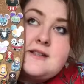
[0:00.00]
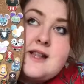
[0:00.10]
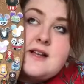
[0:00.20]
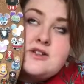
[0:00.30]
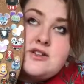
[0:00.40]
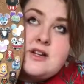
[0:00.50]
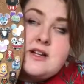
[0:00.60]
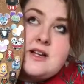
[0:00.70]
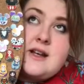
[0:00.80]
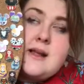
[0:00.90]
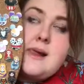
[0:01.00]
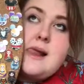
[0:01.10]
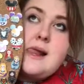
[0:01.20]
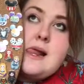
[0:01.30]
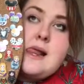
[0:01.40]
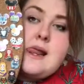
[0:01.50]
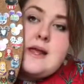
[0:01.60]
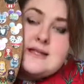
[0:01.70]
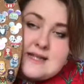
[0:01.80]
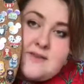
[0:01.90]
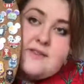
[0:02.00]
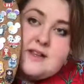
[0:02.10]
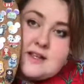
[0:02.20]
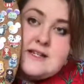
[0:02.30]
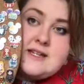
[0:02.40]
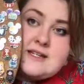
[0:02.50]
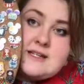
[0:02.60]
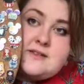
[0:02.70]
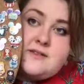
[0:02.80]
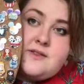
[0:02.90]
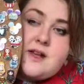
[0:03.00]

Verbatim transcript: slash trading is definitely addictive.